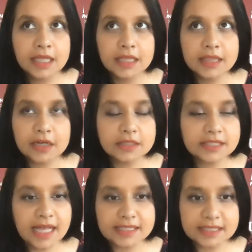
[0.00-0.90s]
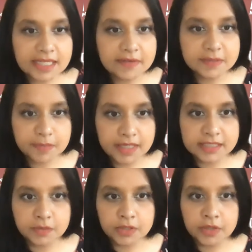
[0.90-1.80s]
there's that safe
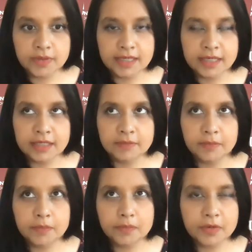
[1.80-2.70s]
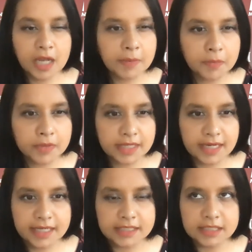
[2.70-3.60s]
space where you can come up with an
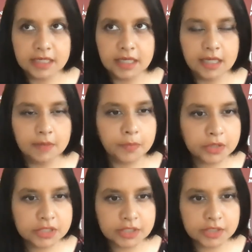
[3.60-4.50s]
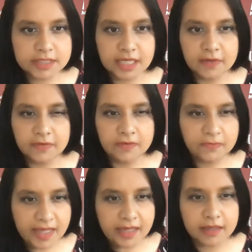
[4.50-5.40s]
idea and push yourself and
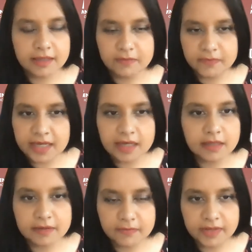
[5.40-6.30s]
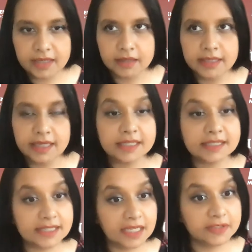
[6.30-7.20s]
fail and fail and fail in a
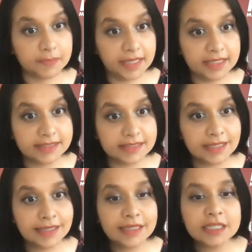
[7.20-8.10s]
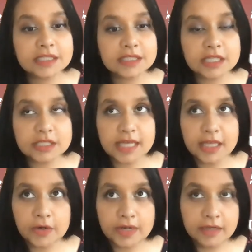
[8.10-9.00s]
safe space, such that
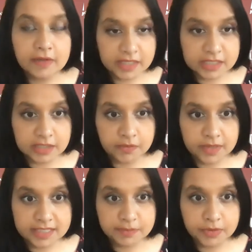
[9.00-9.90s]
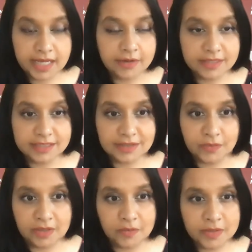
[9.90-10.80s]
your innovation, when it's put out into the
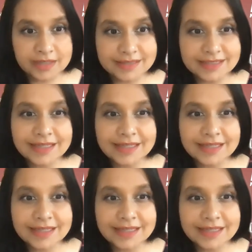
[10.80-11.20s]
real world,